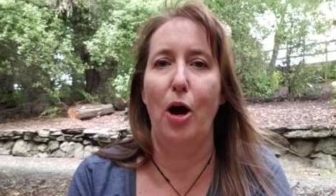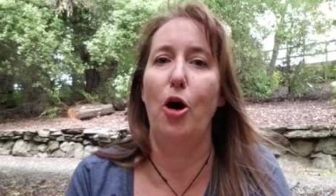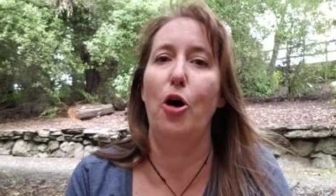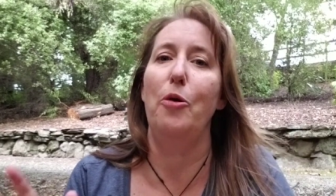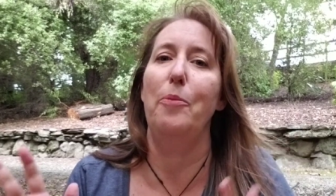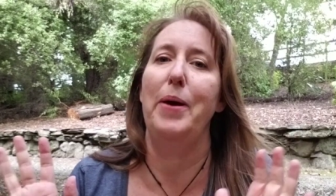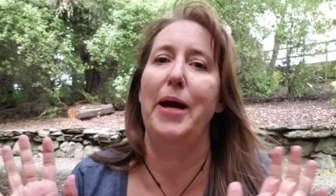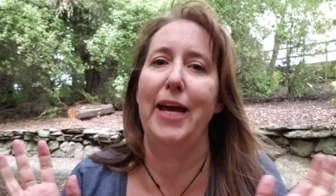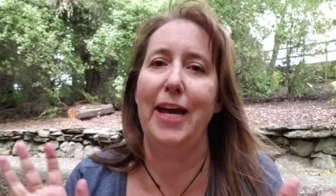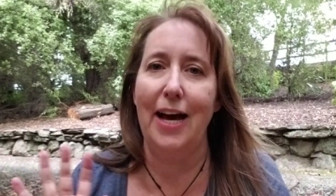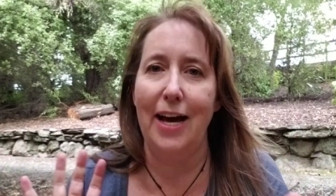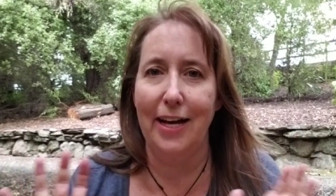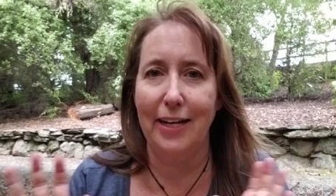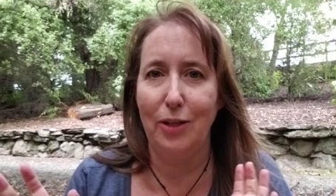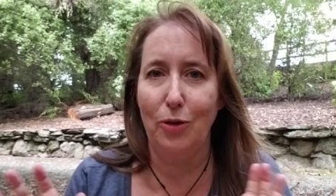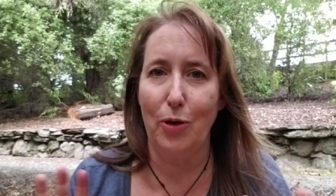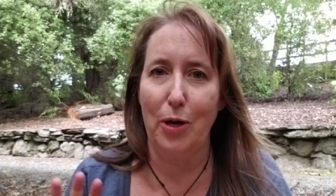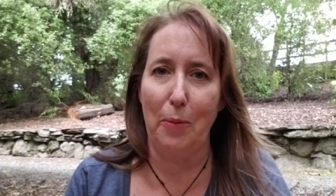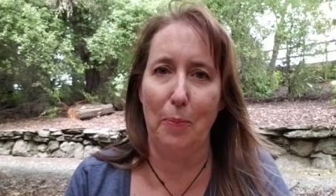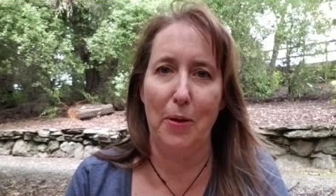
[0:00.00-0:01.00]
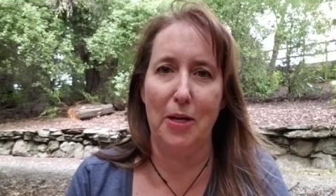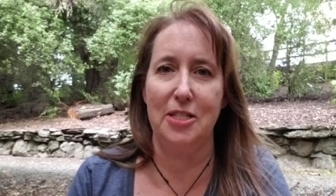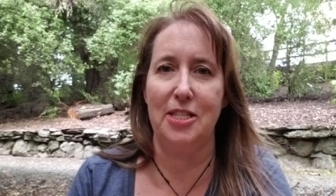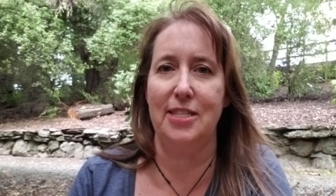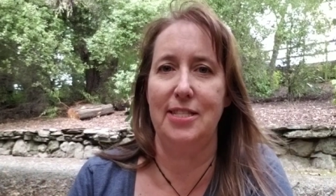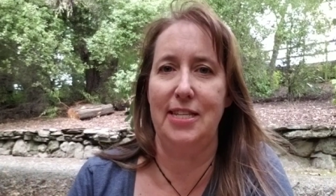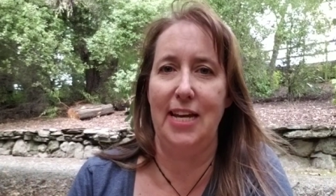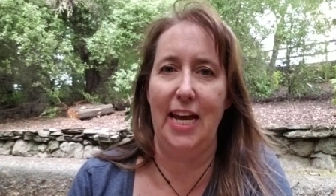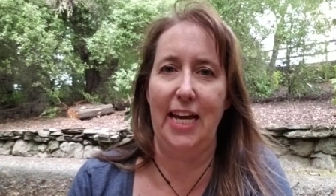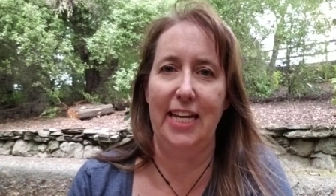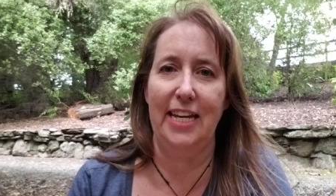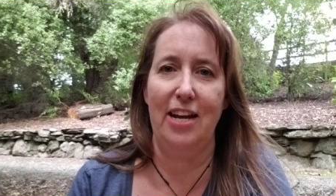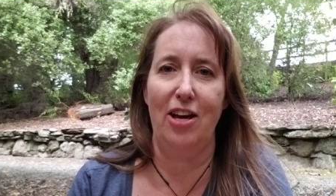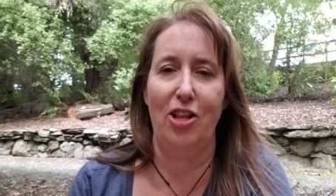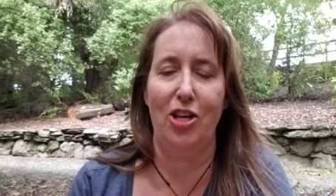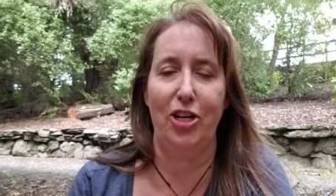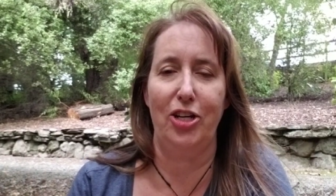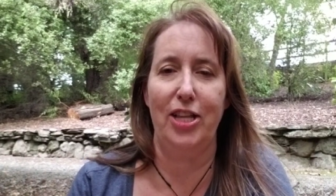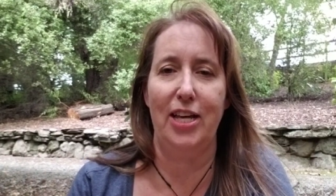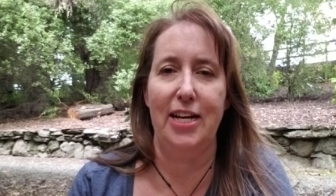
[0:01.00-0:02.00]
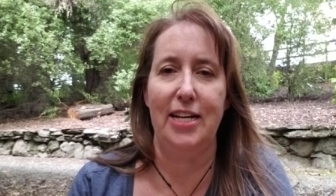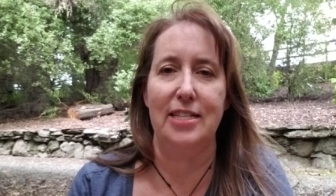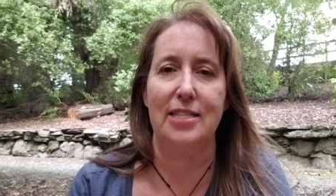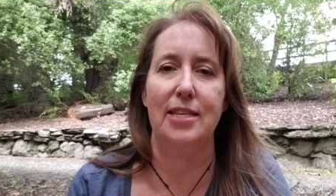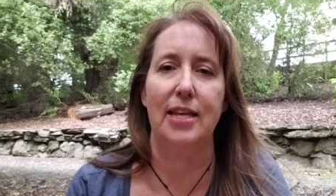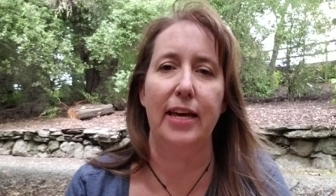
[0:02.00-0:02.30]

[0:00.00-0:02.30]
Oh my God, QuickBooks has taken all our clients.